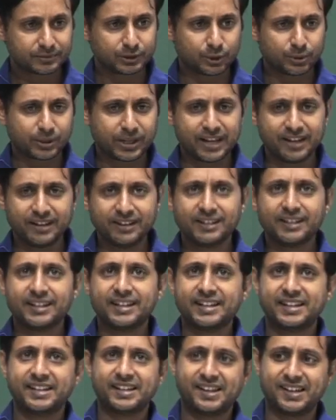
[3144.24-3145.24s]
Okay.
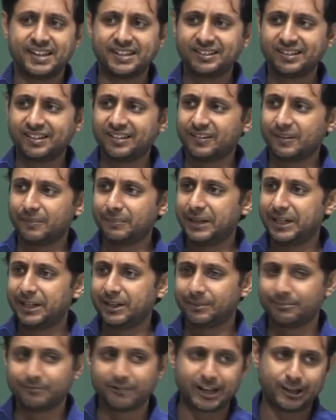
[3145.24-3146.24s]
S is a
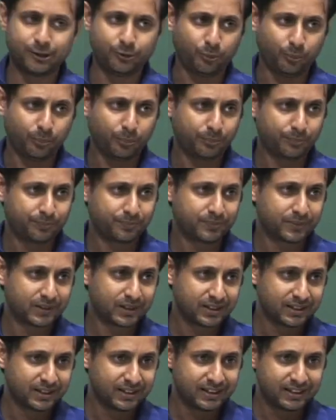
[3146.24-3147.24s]
medium value.
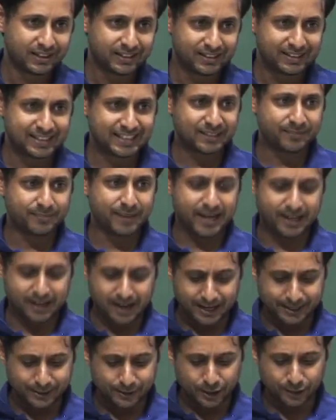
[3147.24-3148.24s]
Let us make
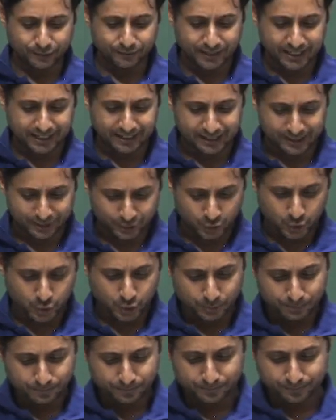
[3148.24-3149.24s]
R naught very
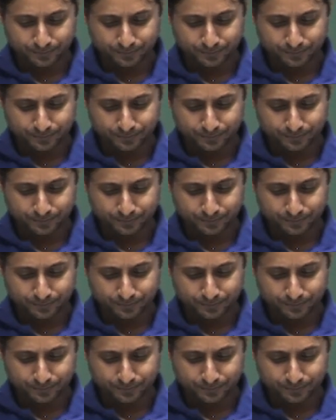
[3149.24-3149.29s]
large.